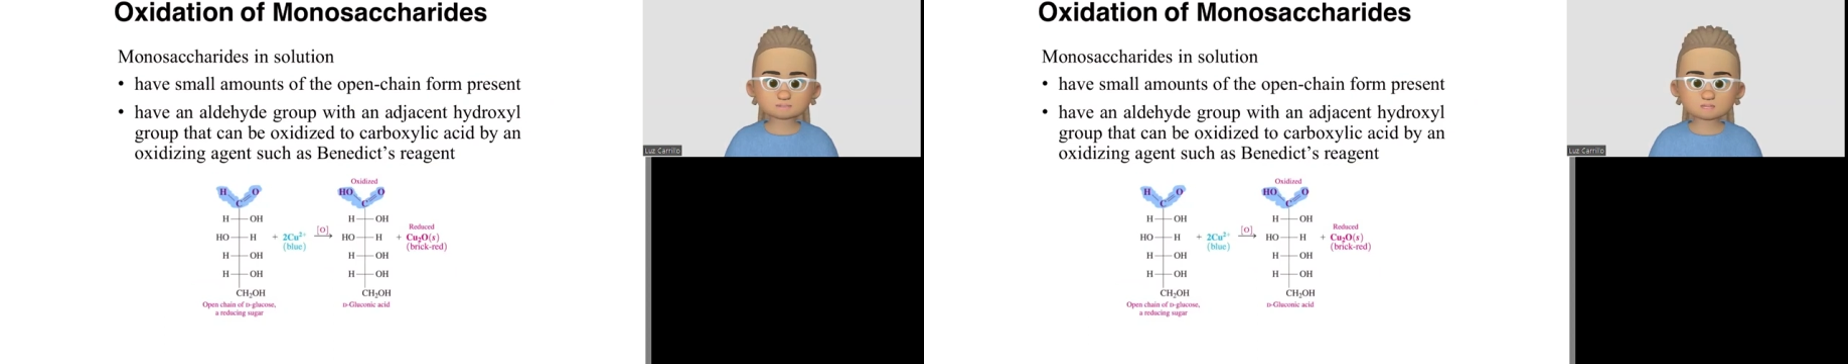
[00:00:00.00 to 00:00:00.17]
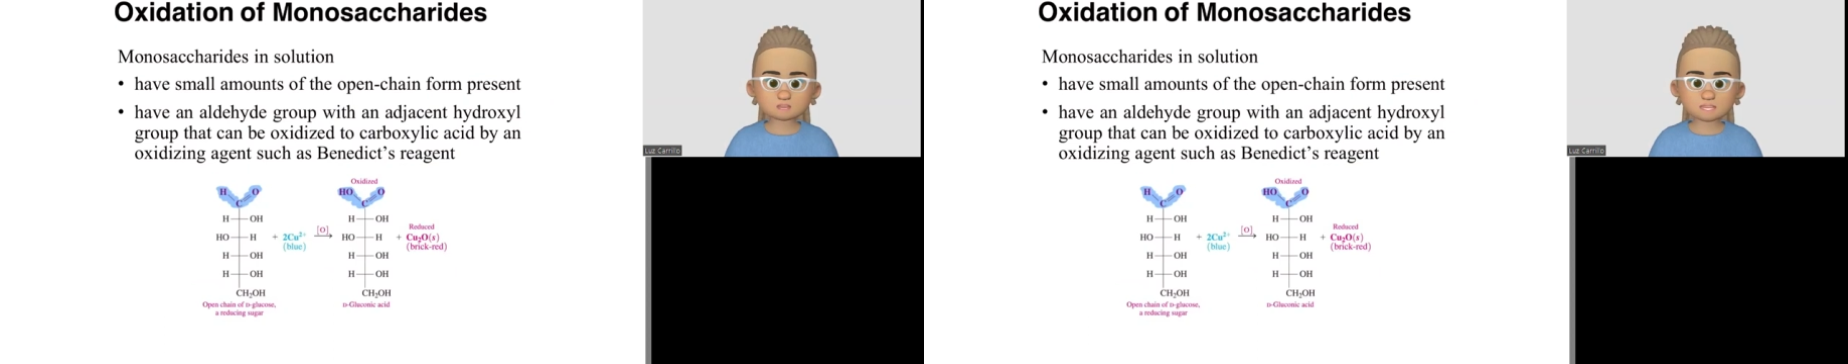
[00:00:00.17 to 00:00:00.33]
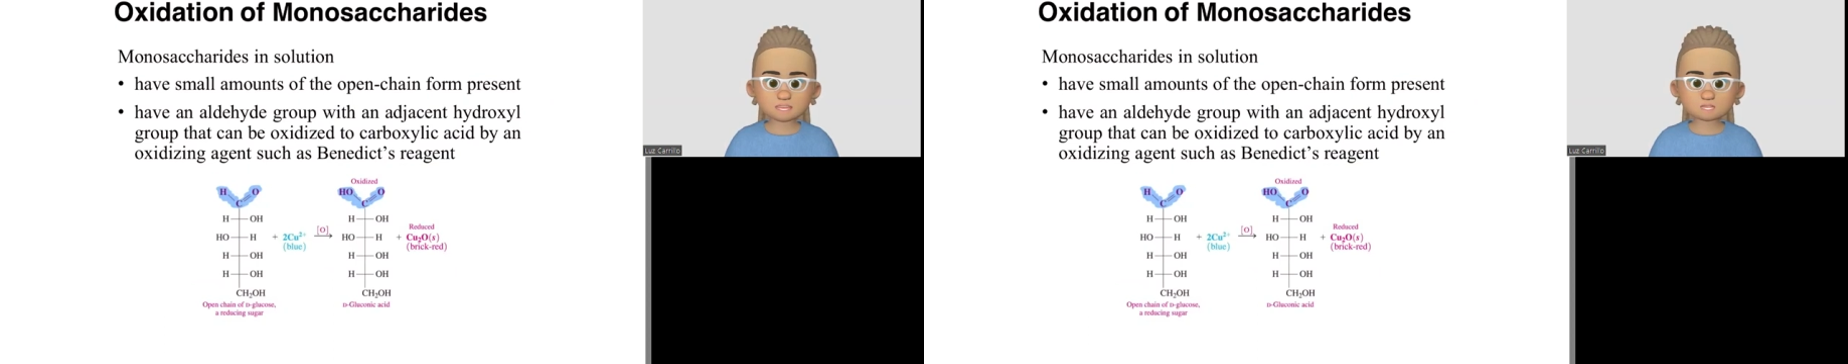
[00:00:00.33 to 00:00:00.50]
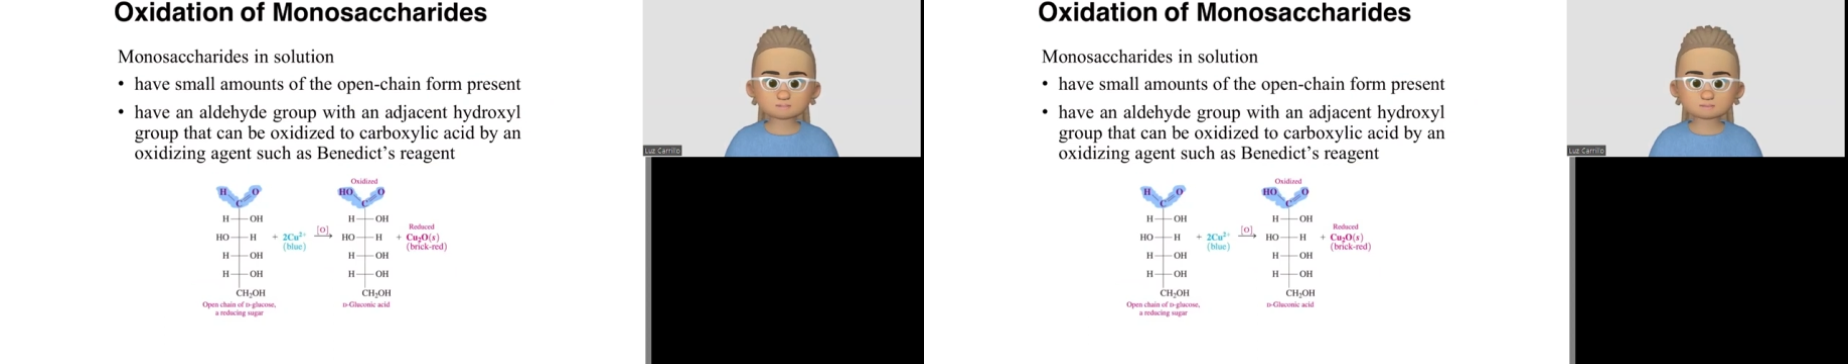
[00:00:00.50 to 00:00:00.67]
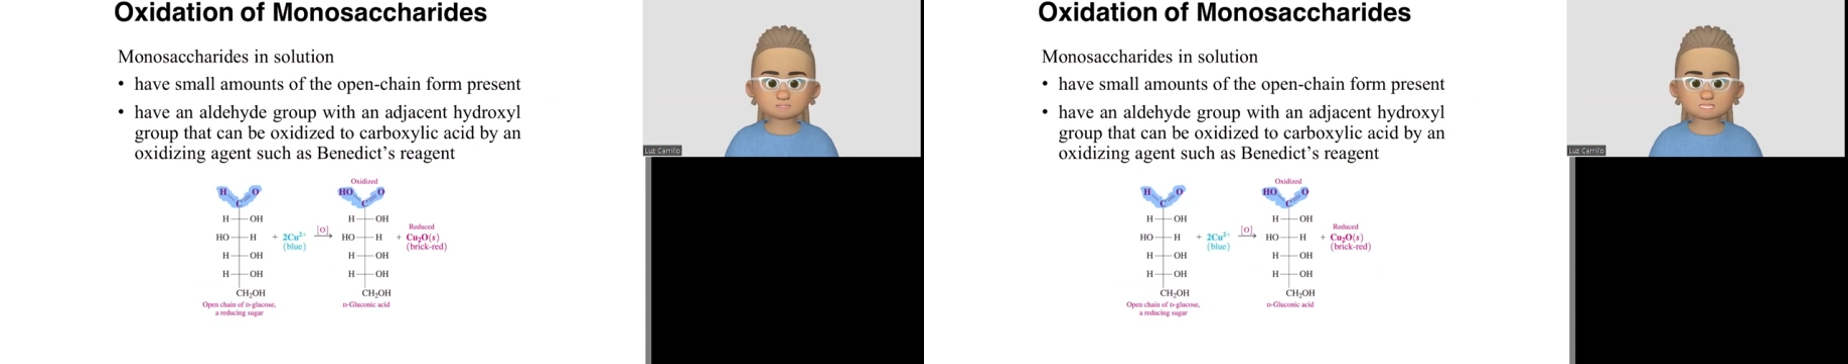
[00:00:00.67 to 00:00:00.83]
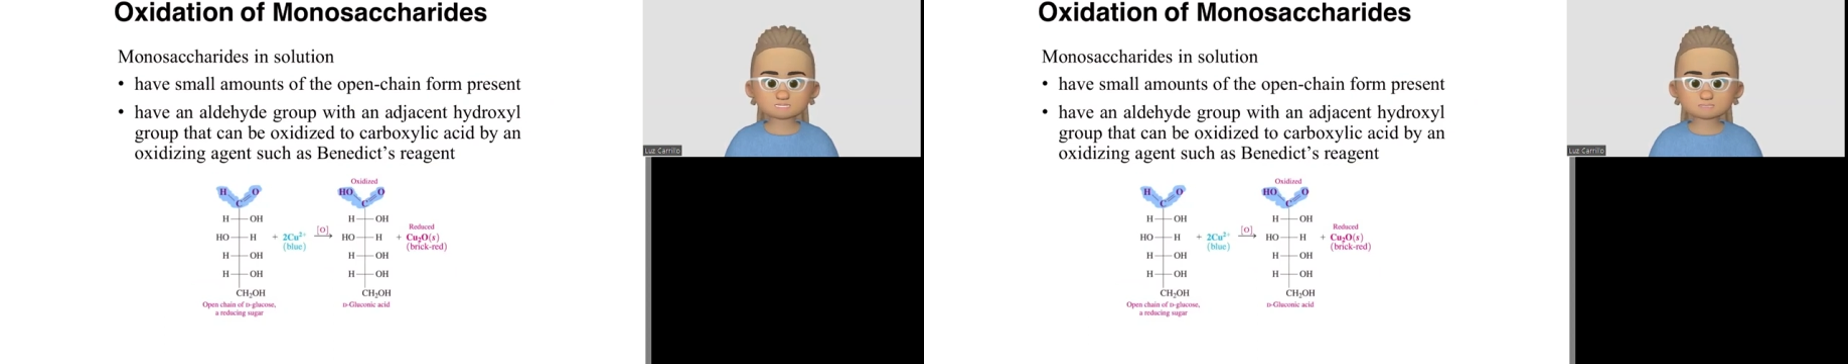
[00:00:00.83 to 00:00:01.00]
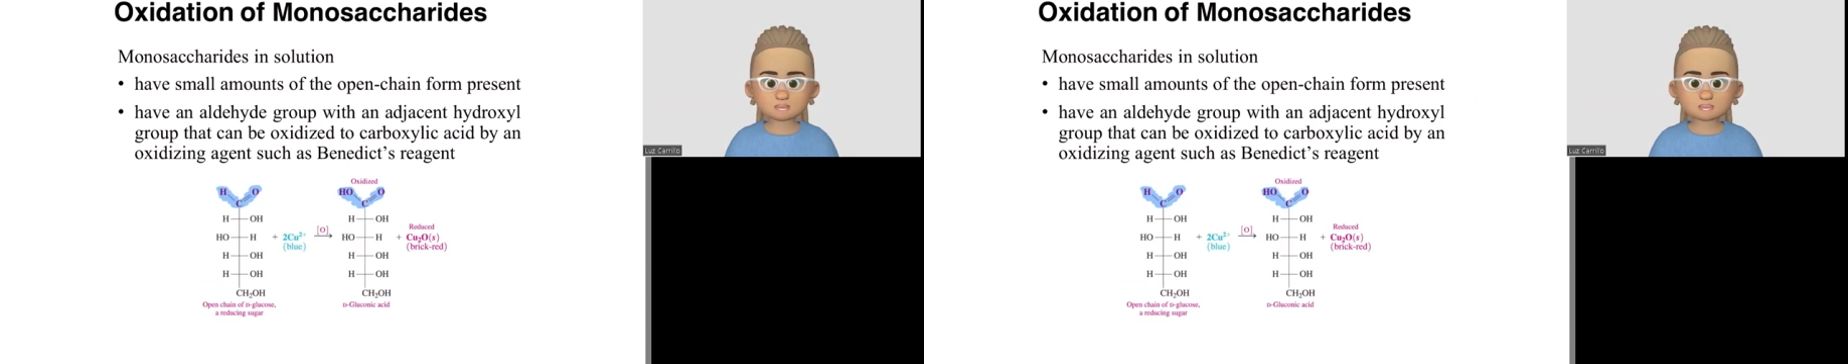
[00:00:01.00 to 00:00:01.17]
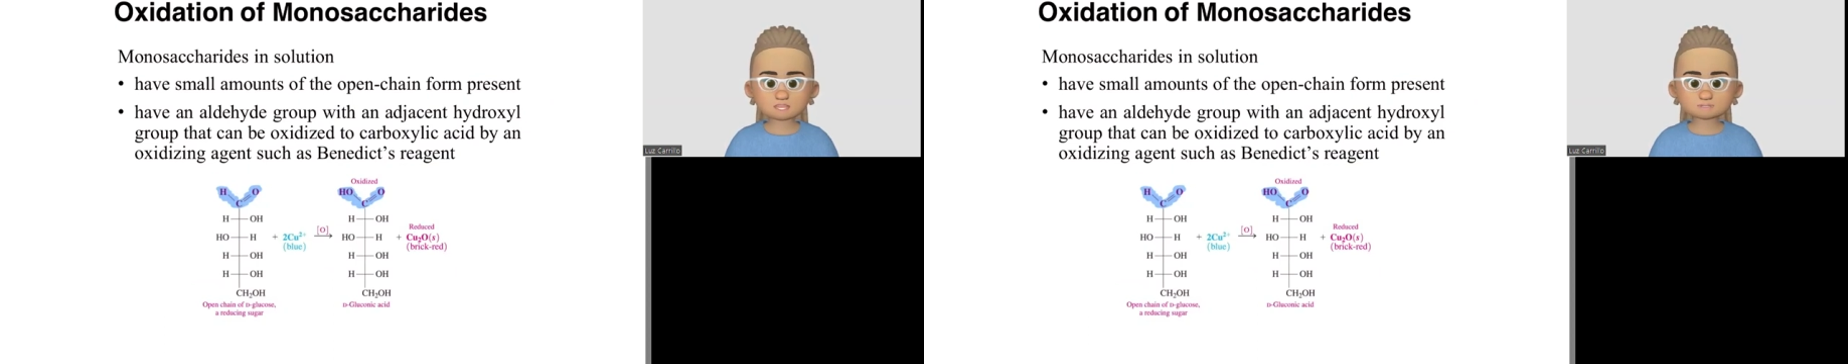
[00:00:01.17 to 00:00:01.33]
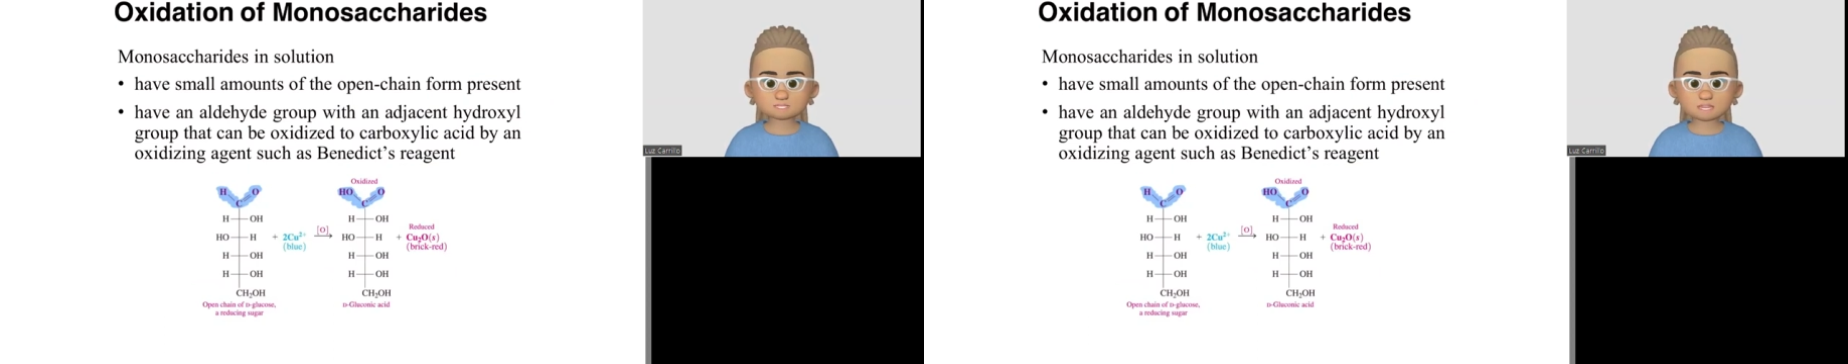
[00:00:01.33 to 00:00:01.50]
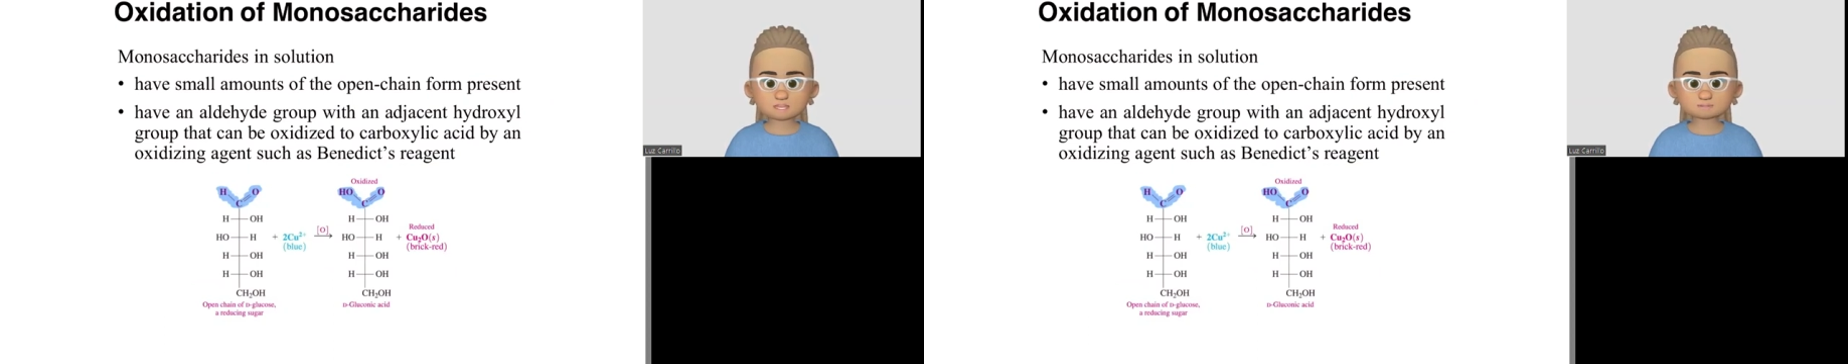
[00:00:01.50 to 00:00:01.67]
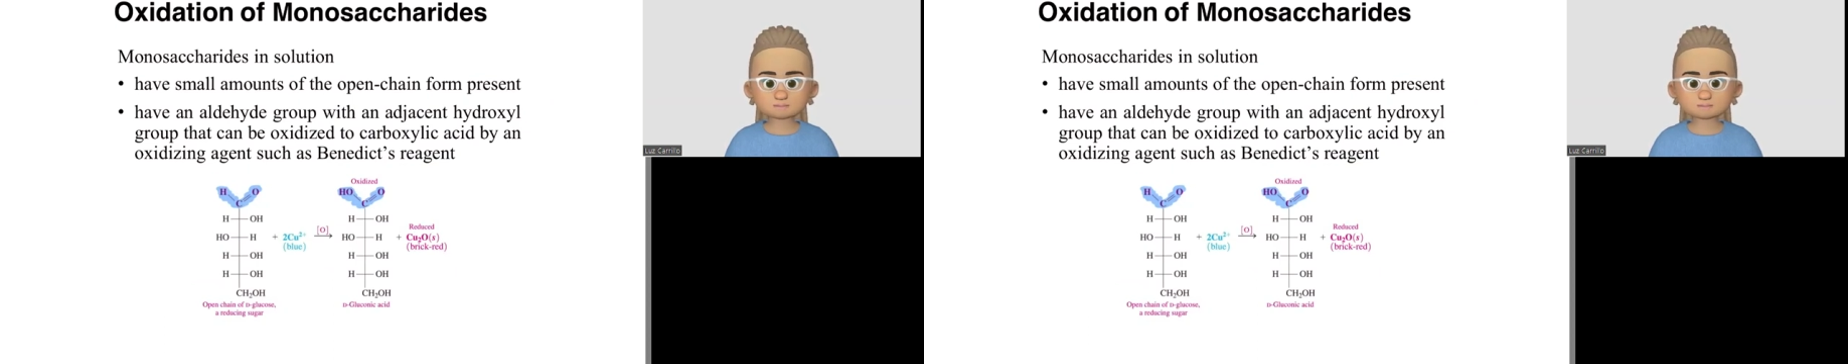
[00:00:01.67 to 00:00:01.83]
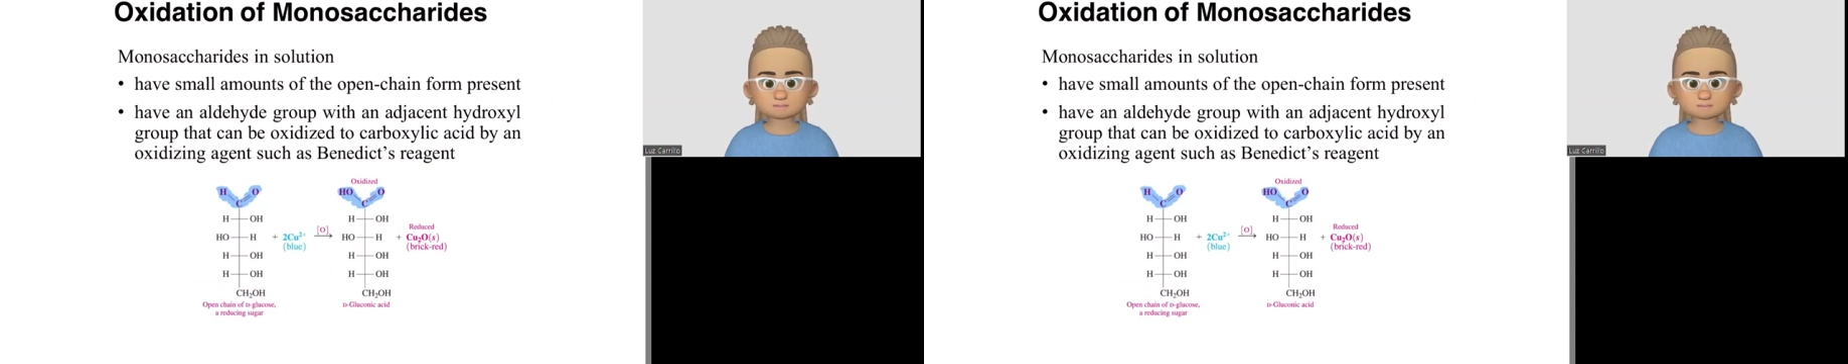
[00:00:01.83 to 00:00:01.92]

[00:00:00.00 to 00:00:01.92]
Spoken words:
this is a brick